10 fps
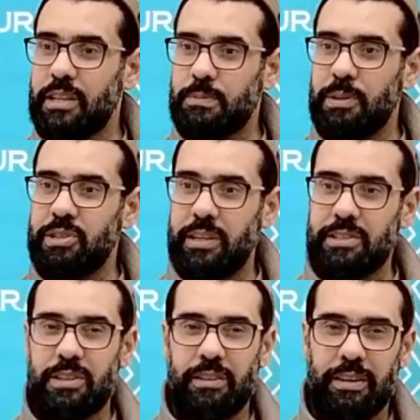especially in
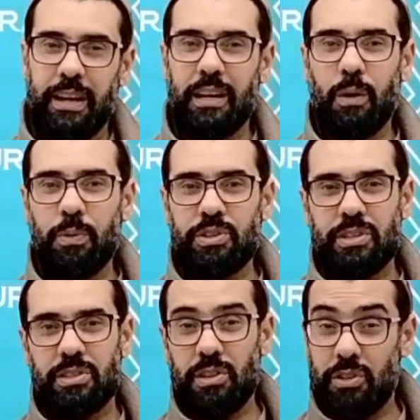Serineka, which
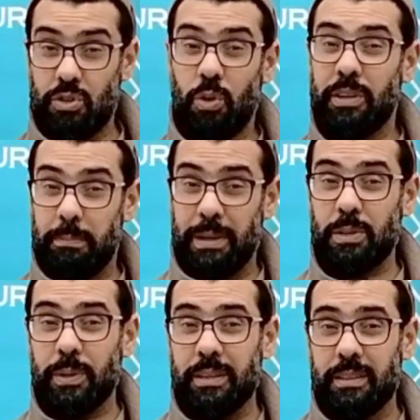is strongly
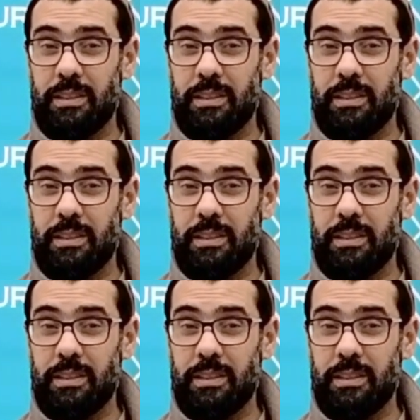Bedouin.